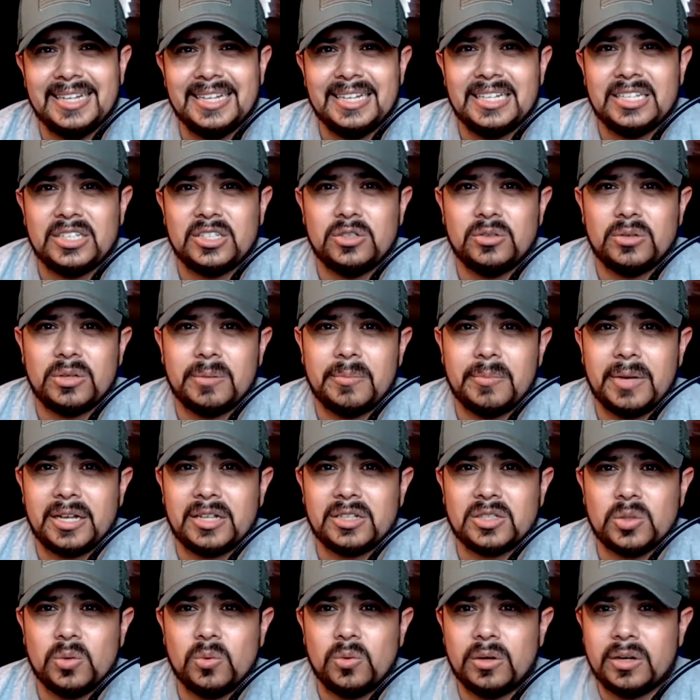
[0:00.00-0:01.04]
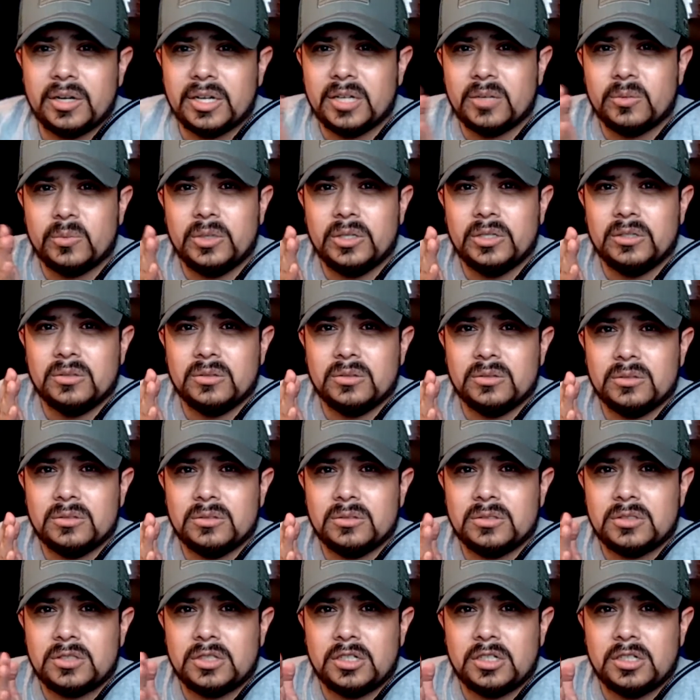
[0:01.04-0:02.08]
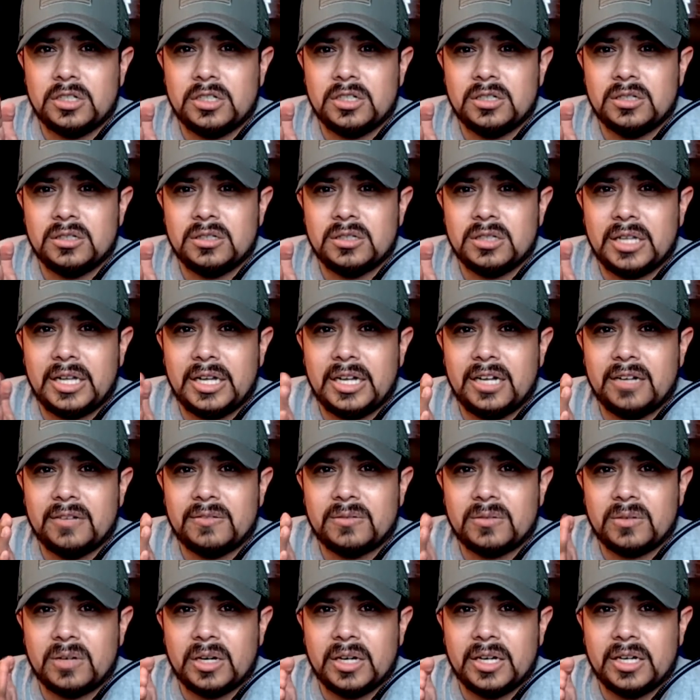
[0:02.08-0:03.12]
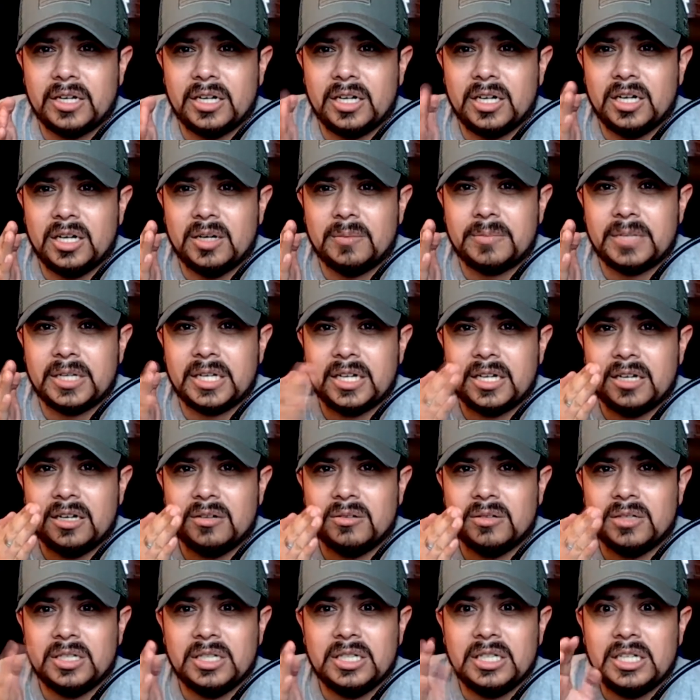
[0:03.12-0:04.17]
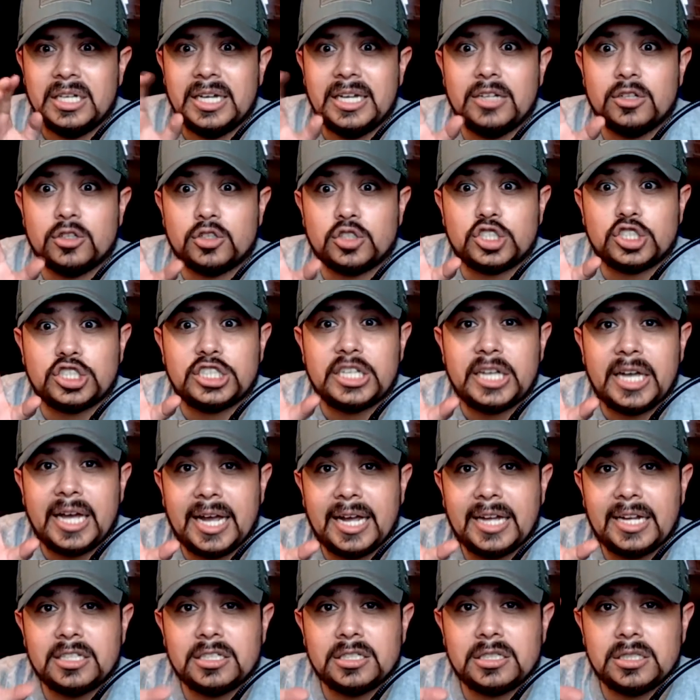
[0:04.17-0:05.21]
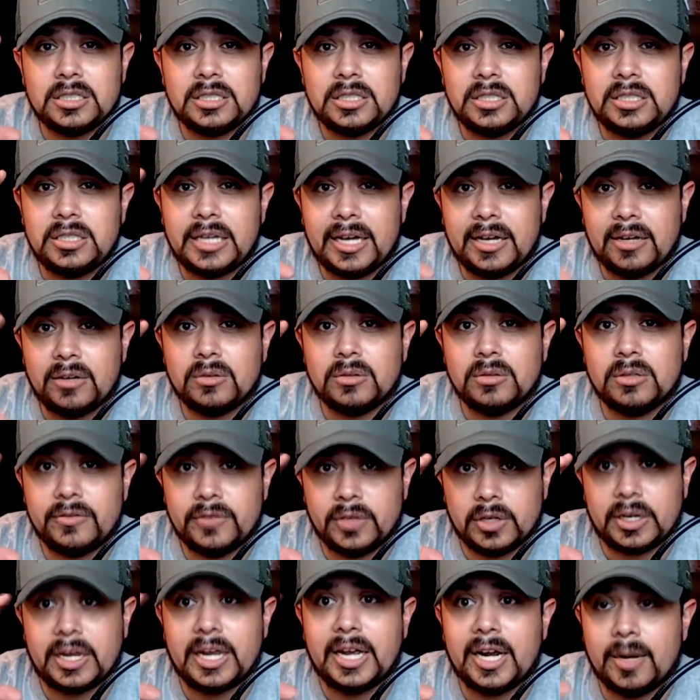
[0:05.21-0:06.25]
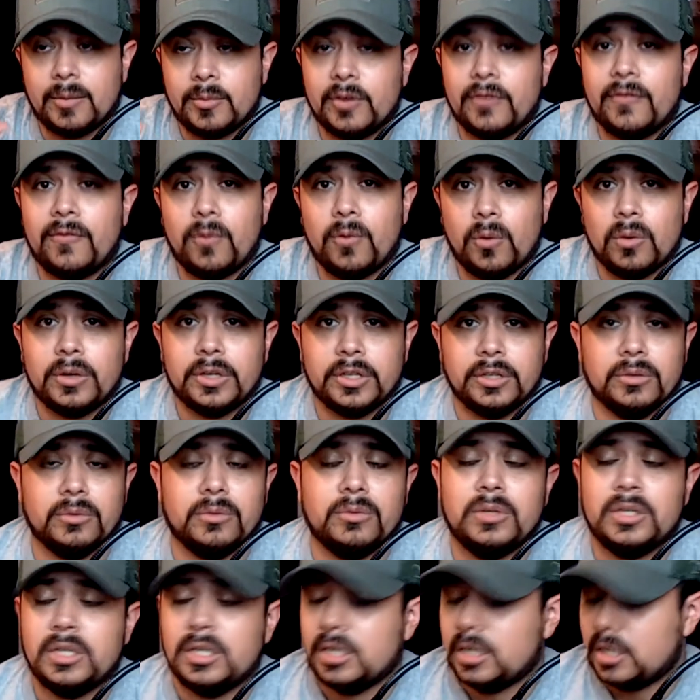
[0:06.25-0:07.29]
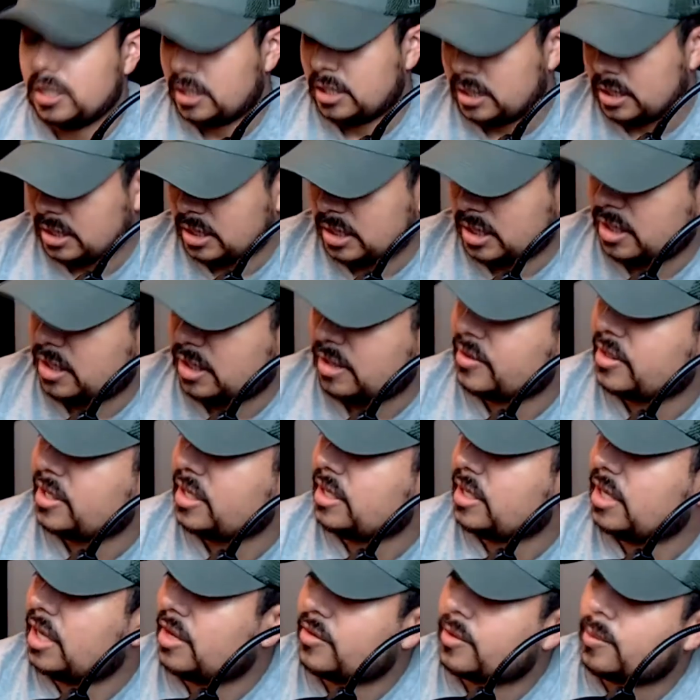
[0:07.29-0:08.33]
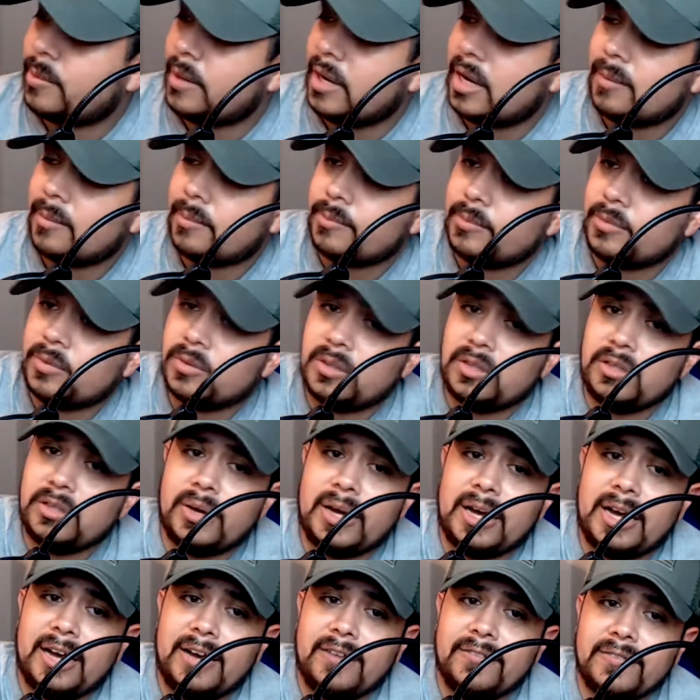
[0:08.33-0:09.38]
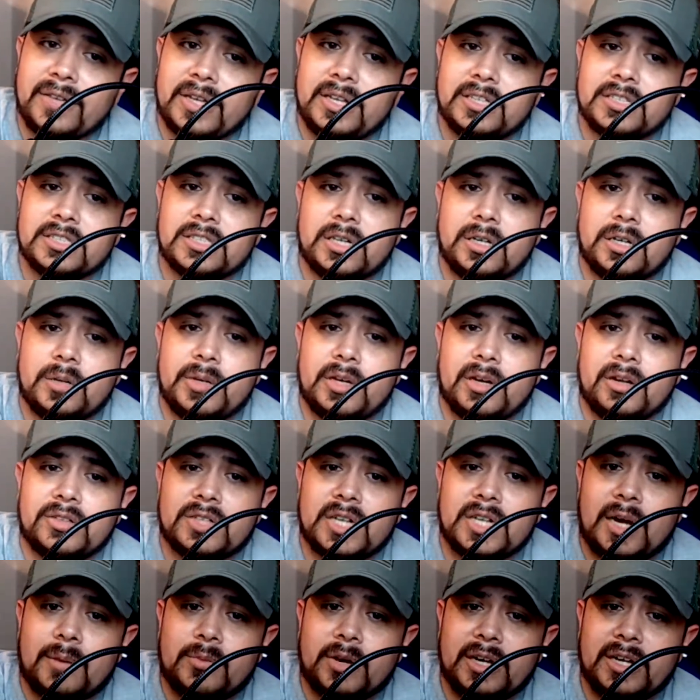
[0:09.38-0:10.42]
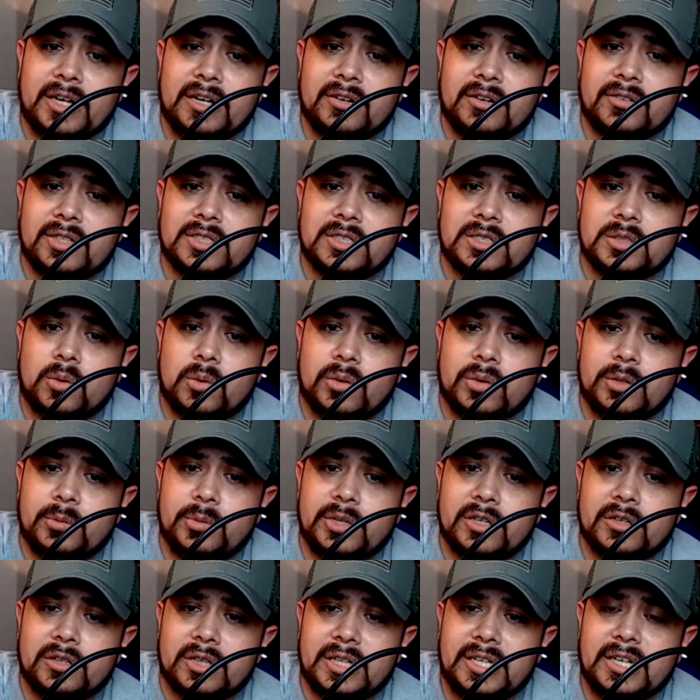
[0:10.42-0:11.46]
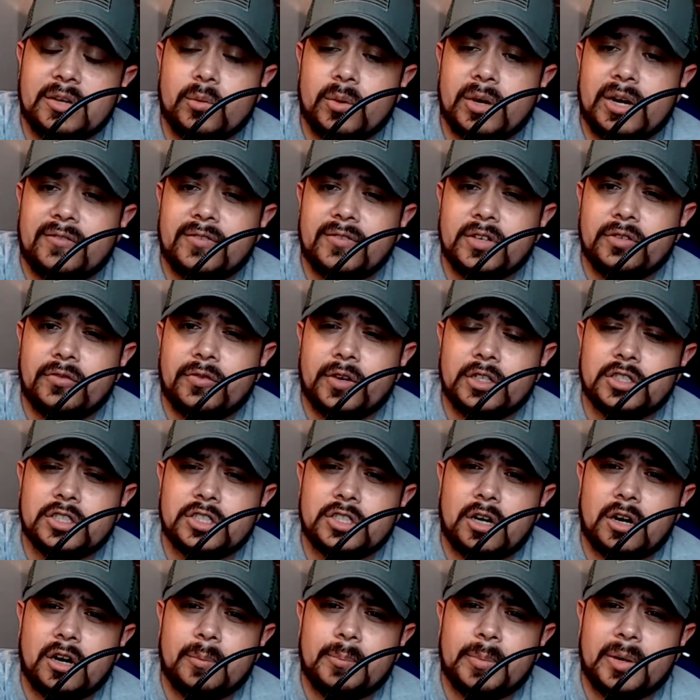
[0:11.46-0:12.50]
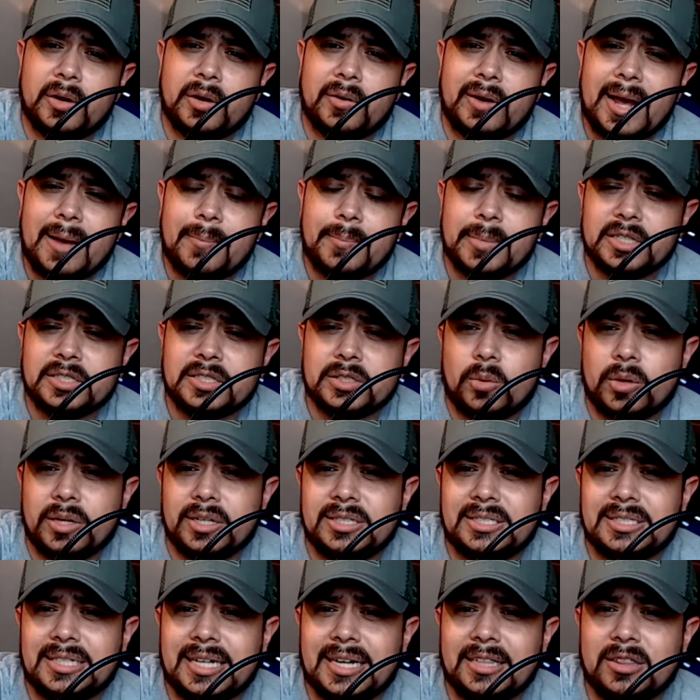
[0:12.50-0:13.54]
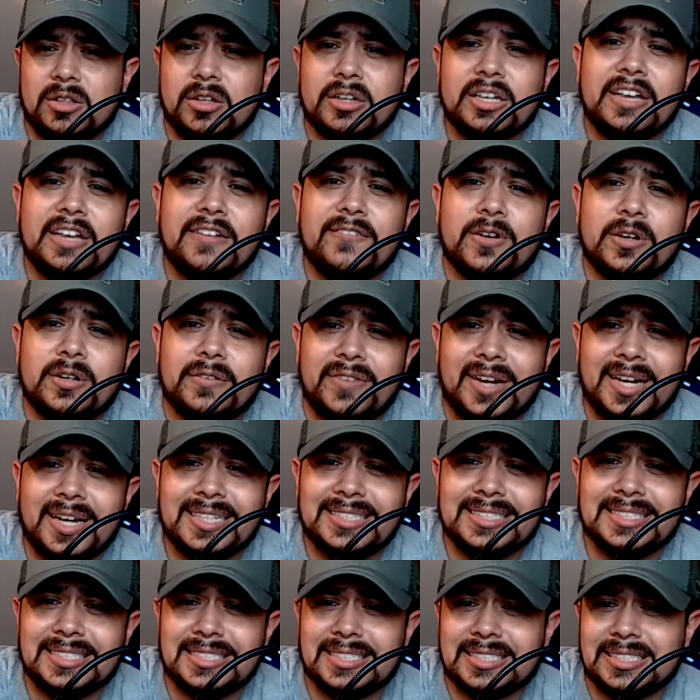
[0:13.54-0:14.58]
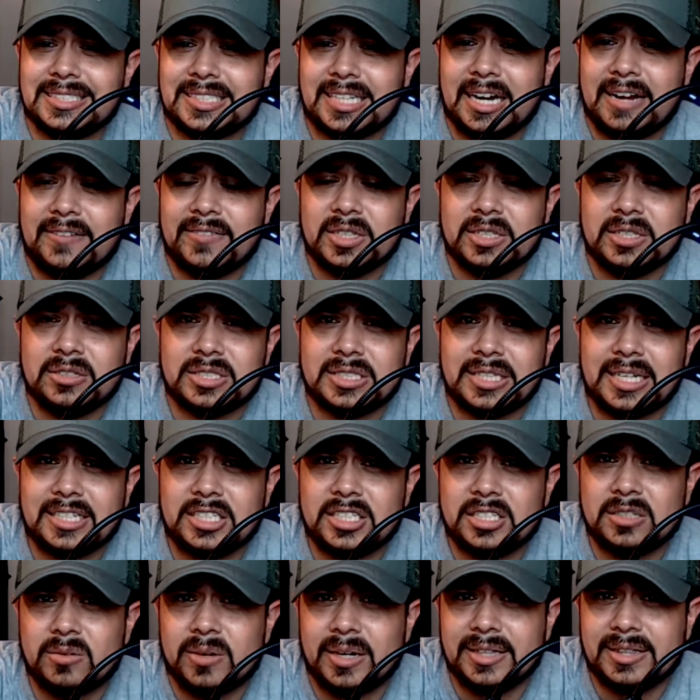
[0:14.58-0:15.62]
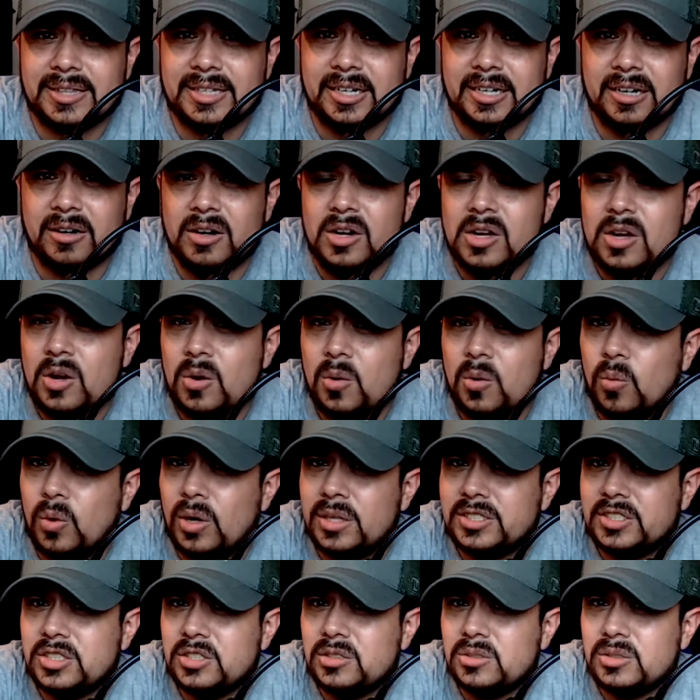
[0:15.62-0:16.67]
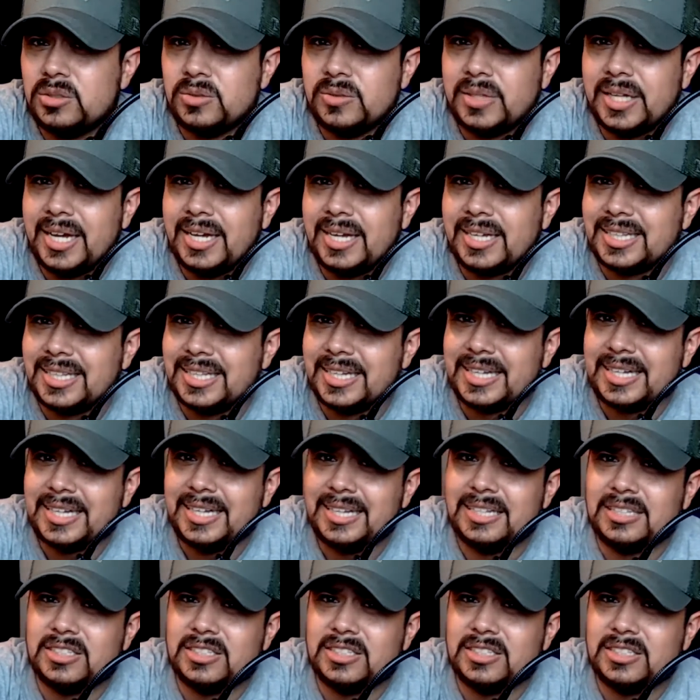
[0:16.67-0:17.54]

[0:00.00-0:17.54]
you can make it to where it will turn left, right, up, down. It'll change the angle of your camera for you. The other pop you have is going to be on top right here. This is going to be your link. Whenever you first start up your app, it's going to say looking for devices, and it's going to have a little section right there. Once you do that, click it and